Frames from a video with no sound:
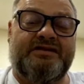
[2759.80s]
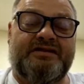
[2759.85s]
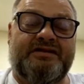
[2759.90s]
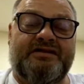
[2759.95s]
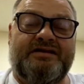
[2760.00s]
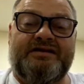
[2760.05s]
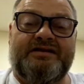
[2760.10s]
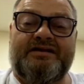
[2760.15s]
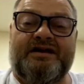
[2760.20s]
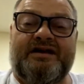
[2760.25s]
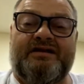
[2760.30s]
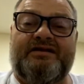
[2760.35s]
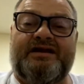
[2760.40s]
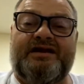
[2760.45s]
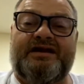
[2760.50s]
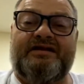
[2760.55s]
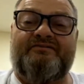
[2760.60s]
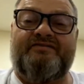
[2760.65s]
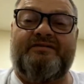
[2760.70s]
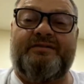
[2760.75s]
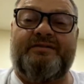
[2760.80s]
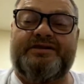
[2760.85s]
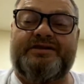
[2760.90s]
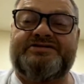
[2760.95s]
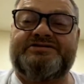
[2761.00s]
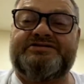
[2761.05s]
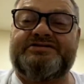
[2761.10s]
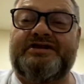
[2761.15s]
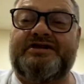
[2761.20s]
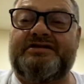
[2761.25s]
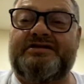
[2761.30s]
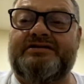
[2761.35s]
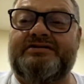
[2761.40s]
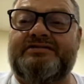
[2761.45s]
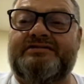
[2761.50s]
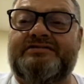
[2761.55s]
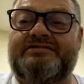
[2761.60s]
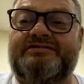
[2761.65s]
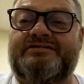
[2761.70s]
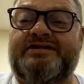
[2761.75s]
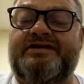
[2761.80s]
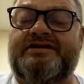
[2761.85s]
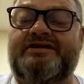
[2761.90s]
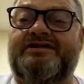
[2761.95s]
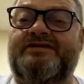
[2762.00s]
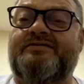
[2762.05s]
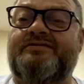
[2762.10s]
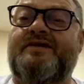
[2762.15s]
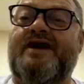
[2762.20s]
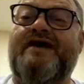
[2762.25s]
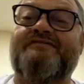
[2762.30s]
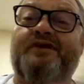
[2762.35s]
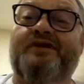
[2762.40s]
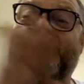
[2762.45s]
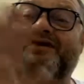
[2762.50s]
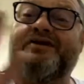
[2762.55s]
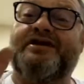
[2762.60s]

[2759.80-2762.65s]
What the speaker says: All right, everybody. Appreciate it. Thank you. Have a good